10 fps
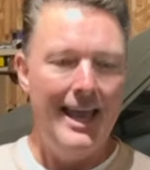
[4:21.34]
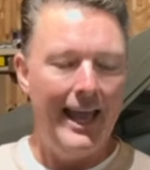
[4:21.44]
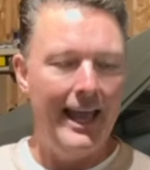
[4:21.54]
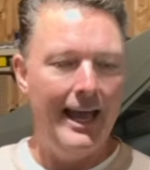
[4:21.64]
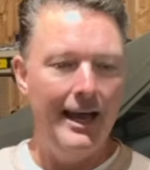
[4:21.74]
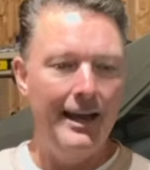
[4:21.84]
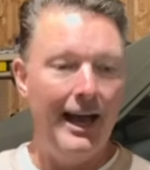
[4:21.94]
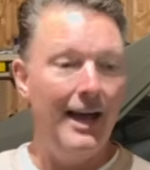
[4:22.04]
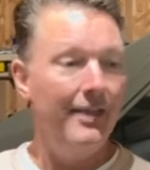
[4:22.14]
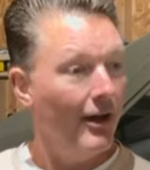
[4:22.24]
And
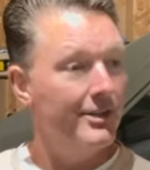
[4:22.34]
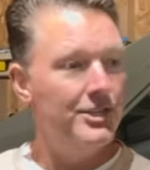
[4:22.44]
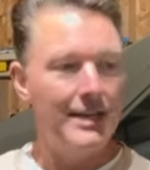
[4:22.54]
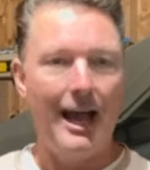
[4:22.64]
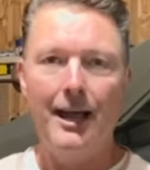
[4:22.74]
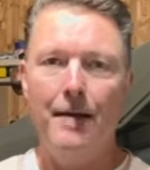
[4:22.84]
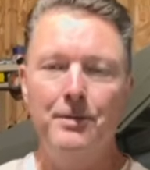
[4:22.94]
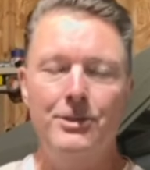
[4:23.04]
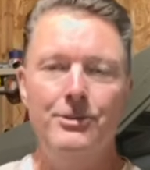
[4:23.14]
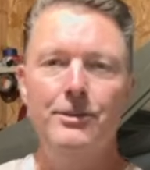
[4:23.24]
I thought, geez, I'm
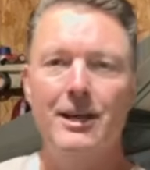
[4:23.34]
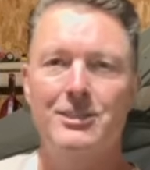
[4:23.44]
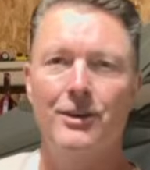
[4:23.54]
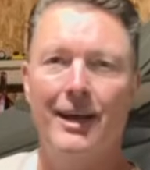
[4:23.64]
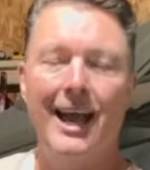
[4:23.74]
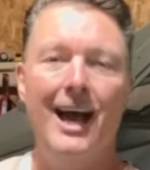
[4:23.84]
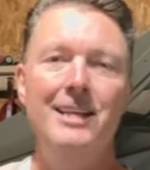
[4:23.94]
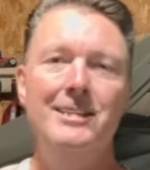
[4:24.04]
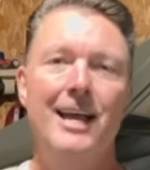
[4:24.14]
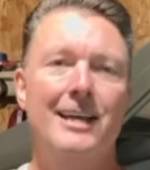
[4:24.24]
gonna do this. So I
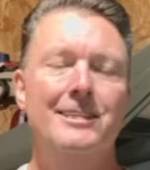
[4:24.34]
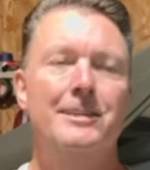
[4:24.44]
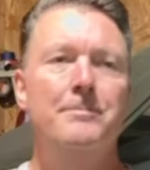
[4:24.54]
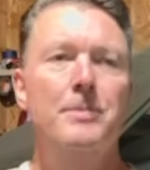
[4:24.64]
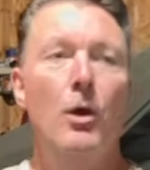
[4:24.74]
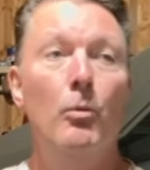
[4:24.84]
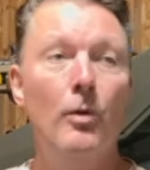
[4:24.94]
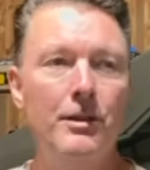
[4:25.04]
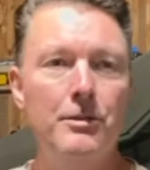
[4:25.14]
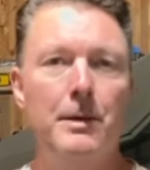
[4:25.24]
contacted
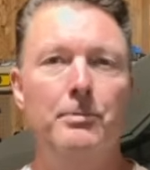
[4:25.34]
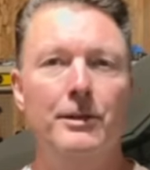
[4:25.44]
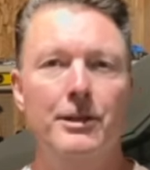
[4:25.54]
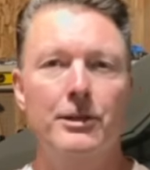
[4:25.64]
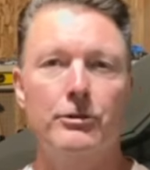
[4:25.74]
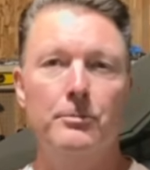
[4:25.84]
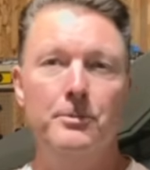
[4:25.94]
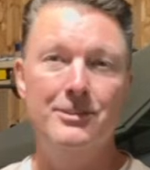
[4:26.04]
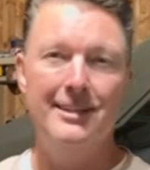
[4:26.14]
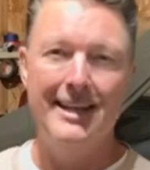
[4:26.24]
one of the people in the group
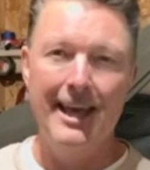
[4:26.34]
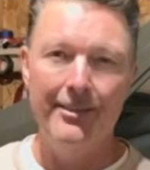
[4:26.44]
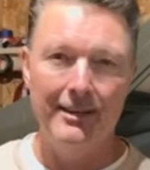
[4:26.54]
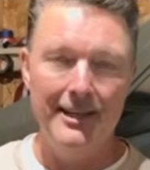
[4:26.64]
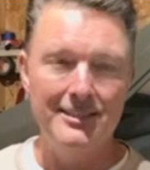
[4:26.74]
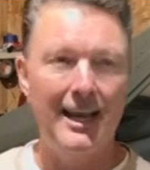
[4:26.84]
who's in the Netherlands.